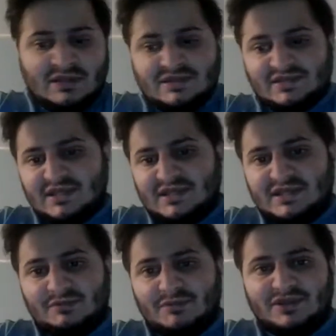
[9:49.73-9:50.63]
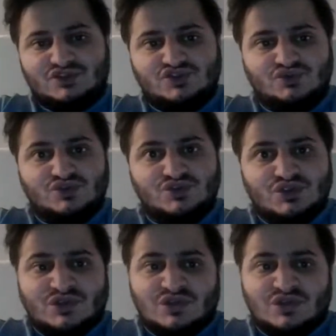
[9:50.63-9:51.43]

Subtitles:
taking the medicines,